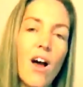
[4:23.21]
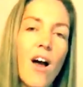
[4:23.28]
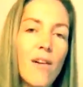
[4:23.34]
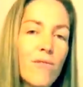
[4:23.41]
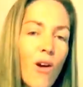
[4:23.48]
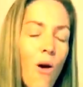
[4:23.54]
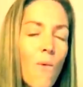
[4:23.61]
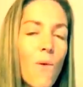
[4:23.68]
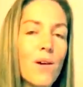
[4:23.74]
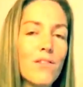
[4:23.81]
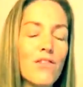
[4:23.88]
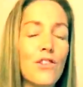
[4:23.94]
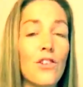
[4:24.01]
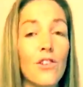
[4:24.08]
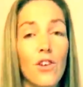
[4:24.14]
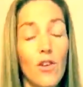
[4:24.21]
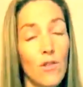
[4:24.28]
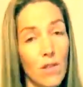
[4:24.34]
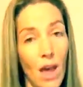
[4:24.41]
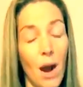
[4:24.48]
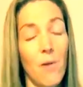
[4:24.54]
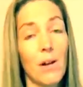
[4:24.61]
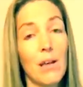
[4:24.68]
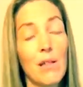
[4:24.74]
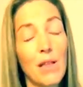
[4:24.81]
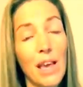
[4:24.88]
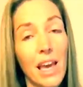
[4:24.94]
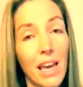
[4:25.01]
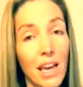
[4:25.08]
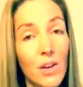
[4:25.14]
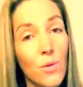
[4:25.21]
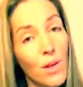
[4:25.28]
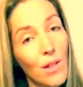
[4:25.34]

I've got one student who's currently singing into